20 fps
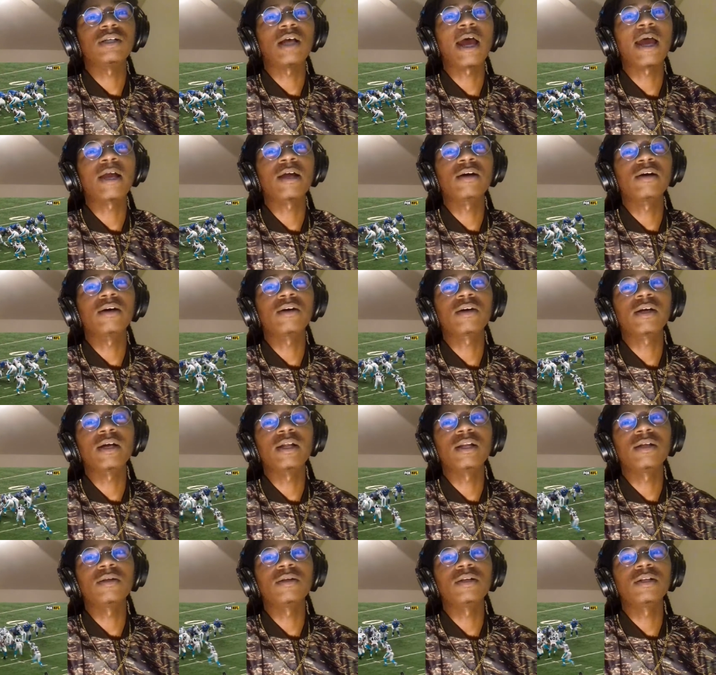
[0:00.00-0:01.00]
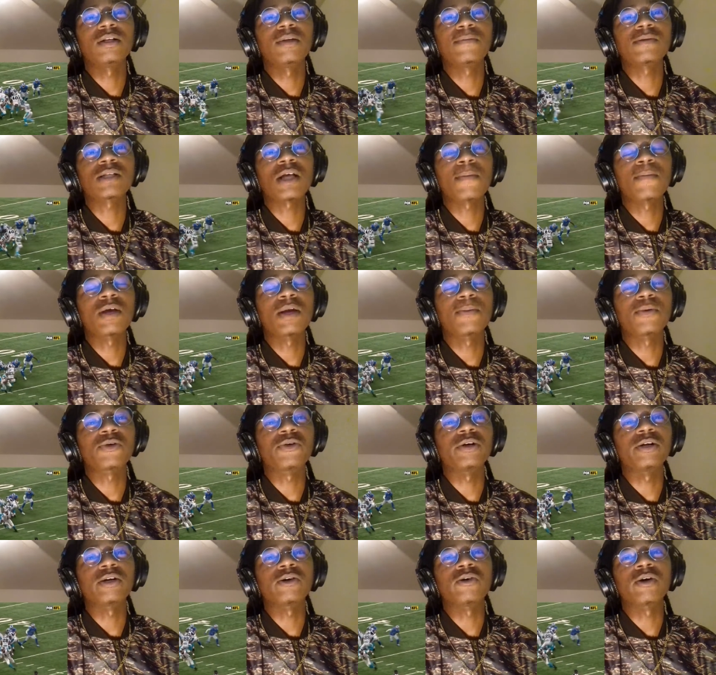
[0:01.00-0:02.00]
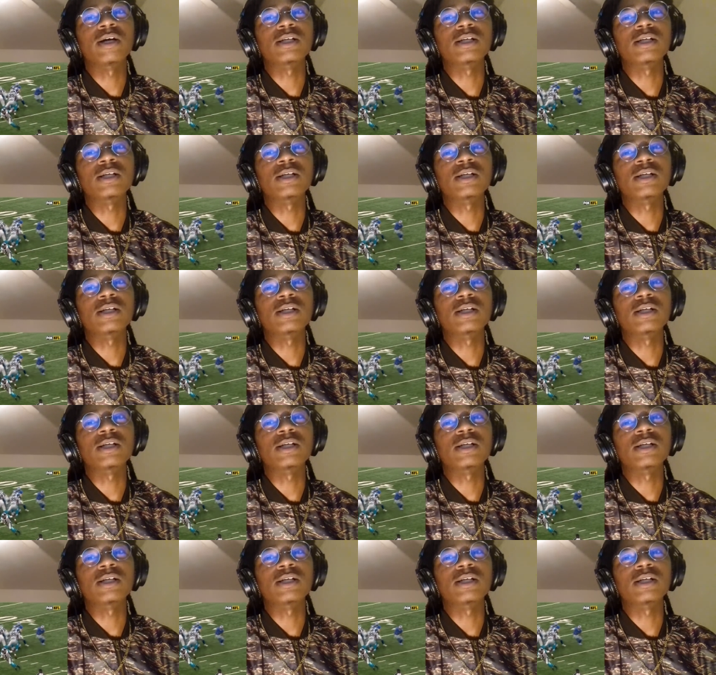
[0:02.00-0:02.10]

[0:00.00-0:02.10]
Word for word: I ain't okay. Let, let, let me stop being hypocritical